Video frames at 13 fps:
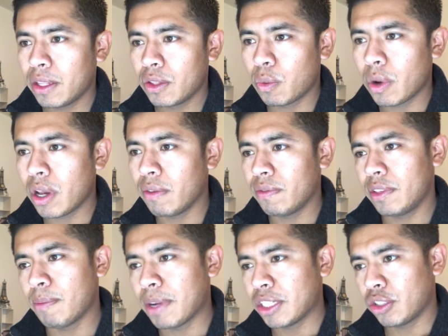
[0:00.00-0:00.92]
12,
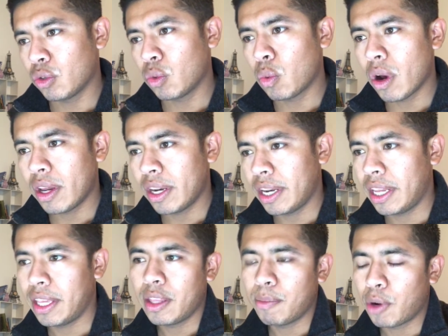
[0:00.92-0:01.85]
dimensional
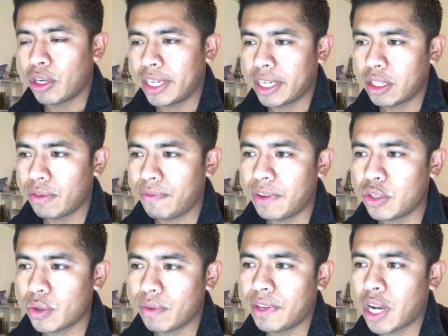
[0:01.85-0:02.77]
quantity, the particular
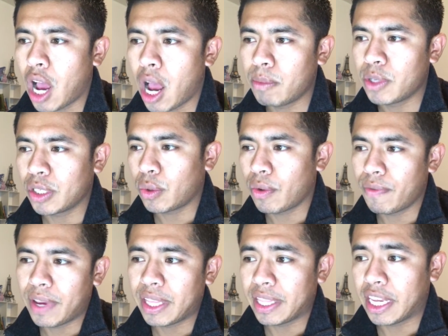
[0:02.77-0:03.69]
feature of an object or
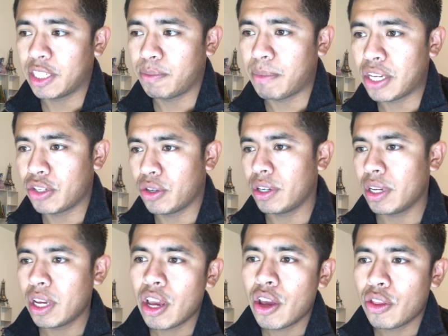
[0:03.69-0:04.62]
event that is measured.
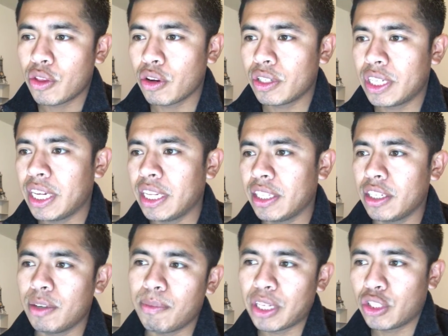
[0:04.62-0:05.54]
13, the
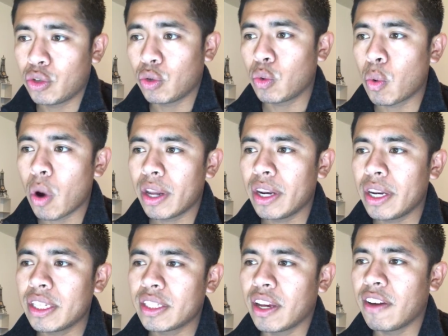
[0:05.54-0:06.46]
dimensional
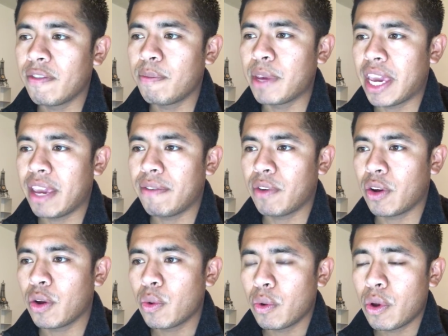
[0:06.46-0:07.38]
quantities of
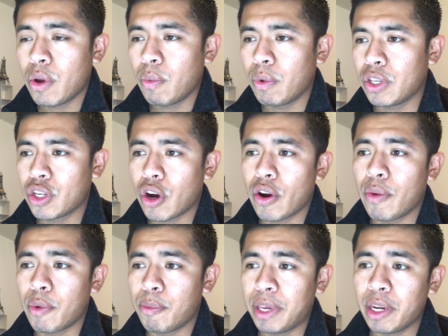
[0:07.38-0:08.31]
behavior, which are
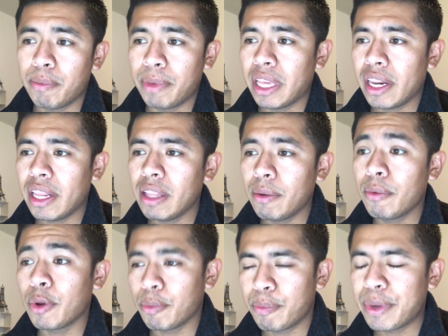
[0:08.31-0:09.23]

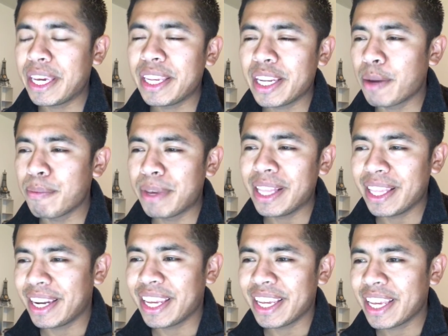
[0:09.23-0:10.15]

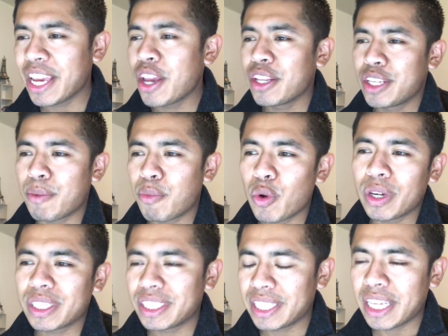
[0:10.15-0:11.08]
repeatability, temporal
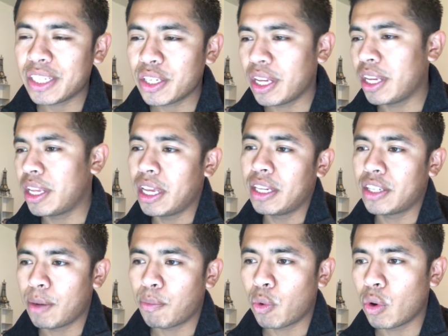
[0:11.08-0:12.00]
extent, and
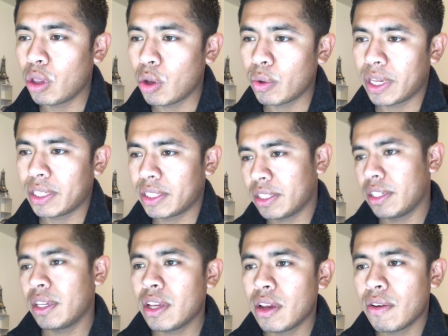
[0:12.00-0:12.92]
temporal locus.
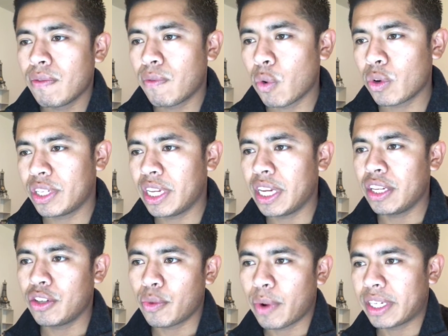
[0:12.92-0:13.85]

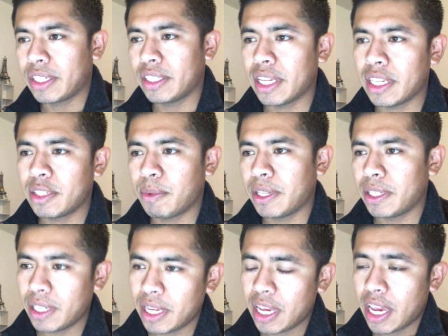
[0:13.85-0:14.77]
14, direct assessment,